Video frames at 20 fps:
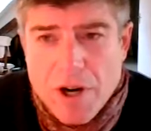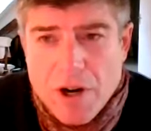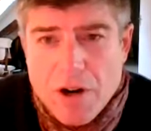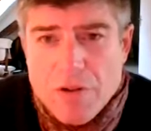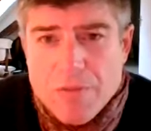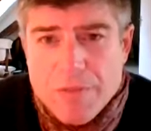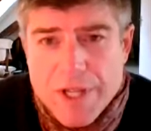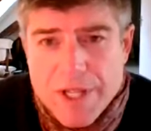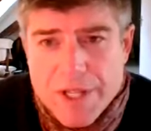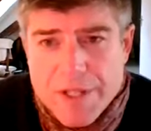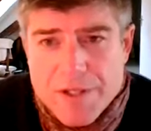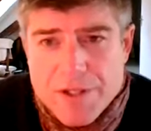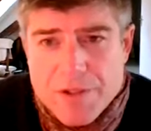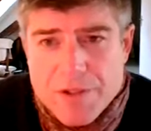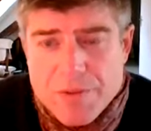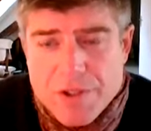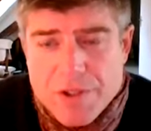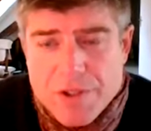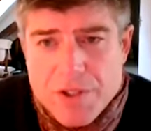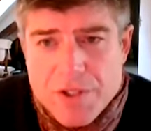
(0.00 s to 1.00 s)

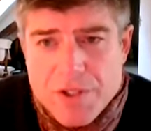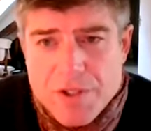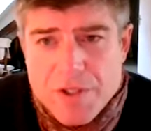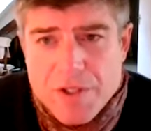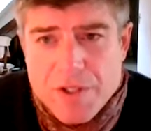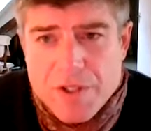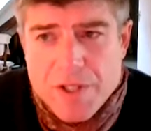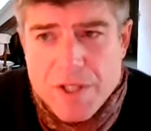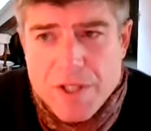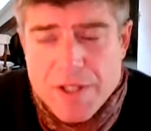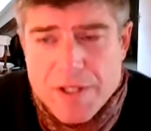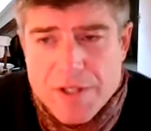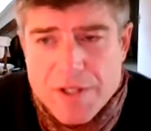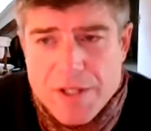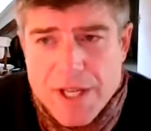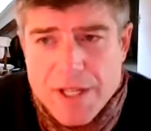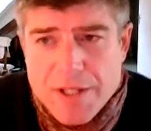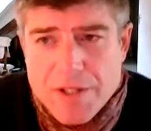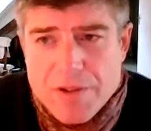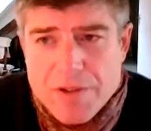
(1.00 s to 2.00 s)
homeless, which is a
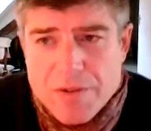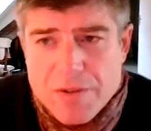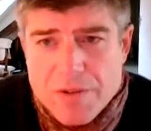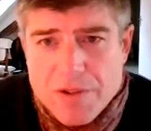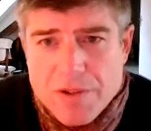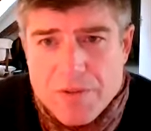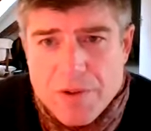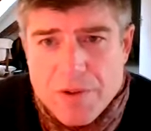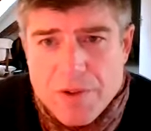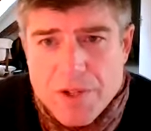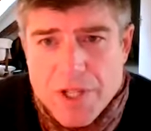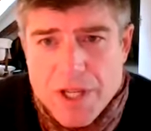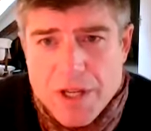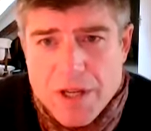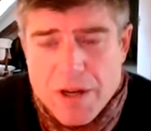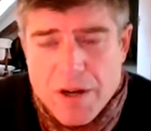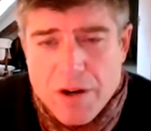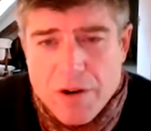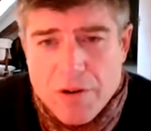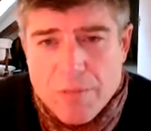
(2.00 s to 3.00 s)
sense also on the
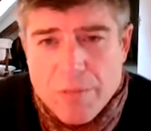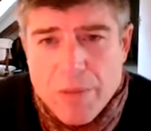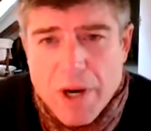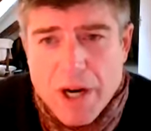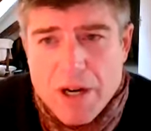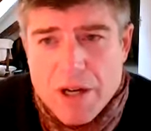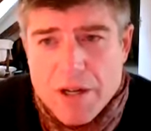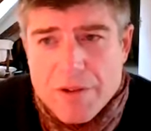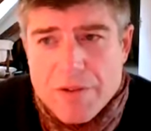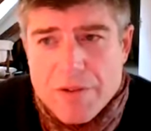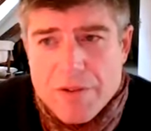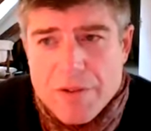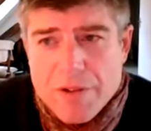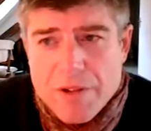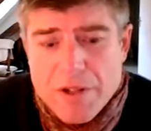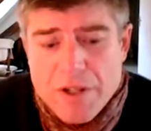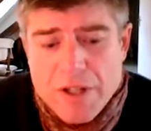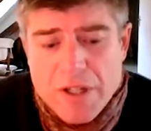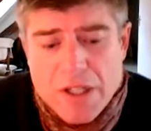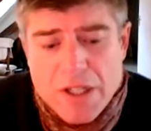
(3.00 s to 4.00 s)
occult path
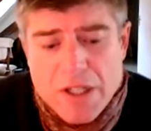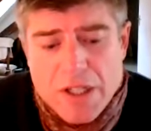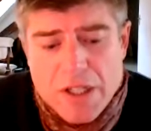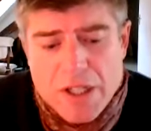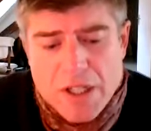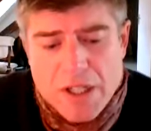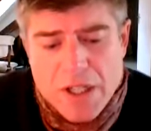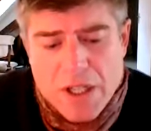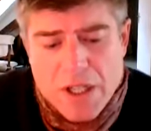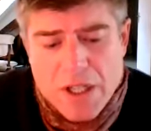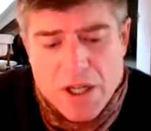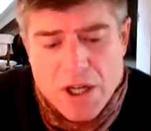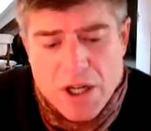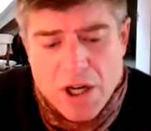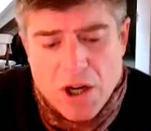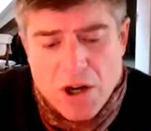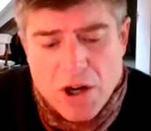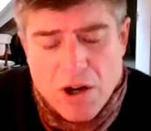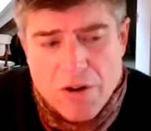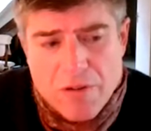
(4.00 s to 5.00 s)

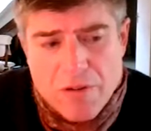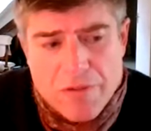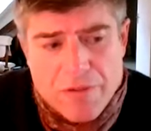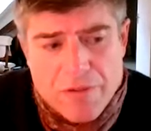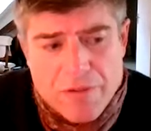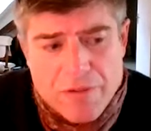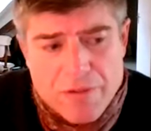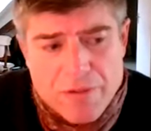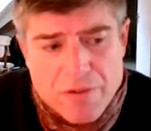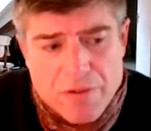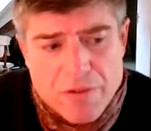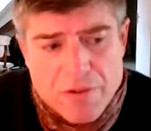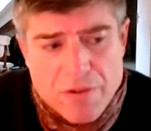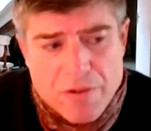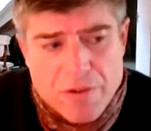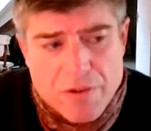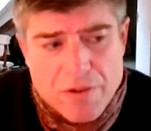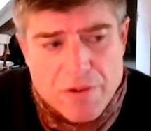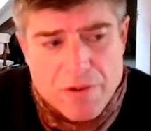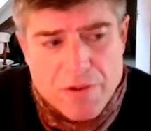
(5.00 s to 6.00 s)
of
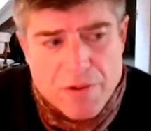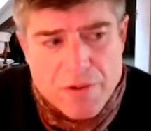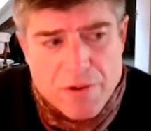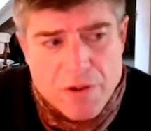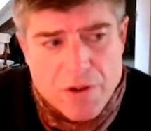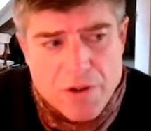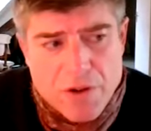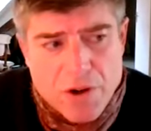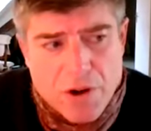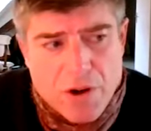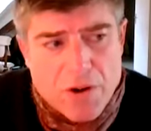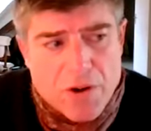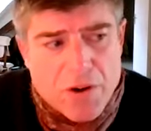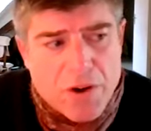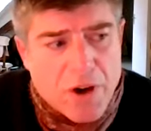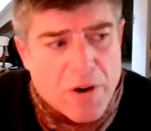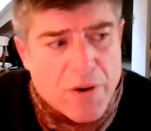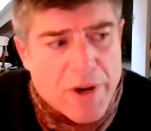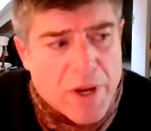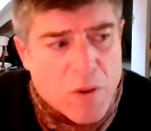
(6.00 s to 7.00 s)
not
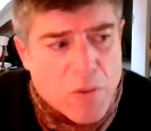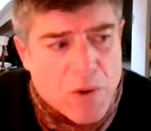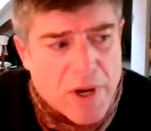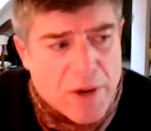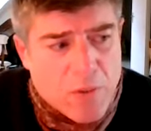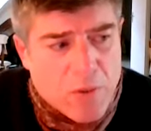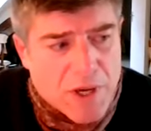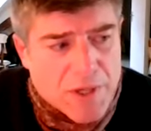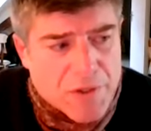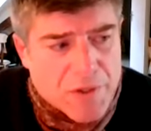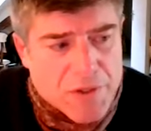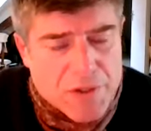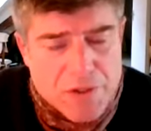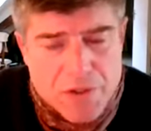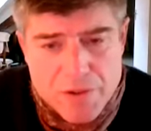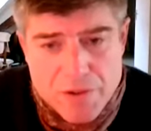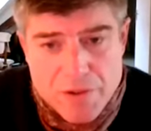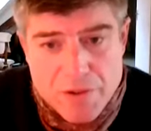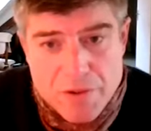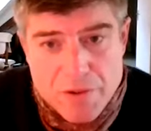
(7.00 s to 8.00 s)
knowing where
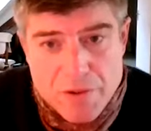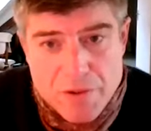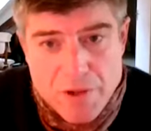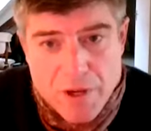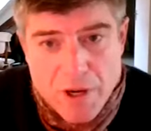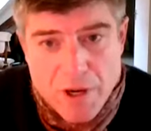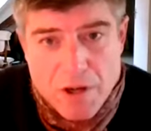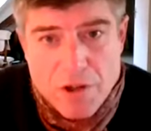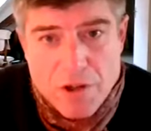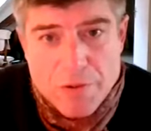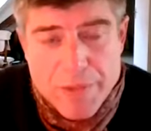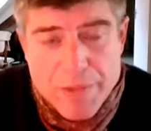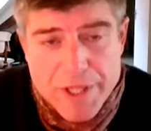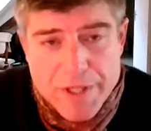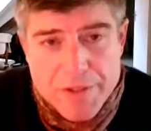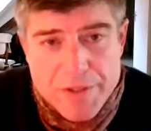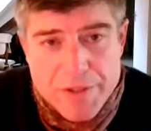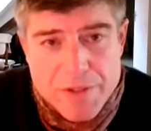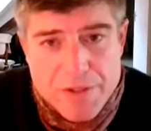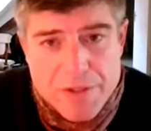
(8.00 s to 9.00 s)
one's home
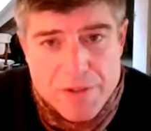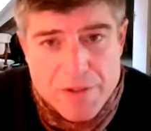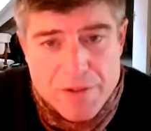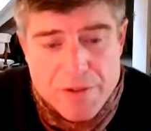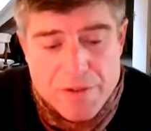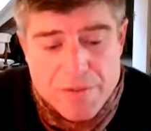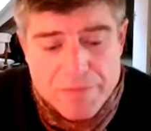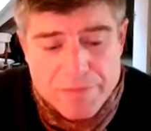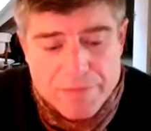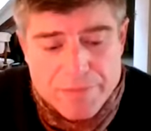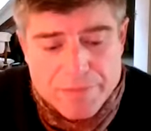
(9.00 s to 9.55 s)
is.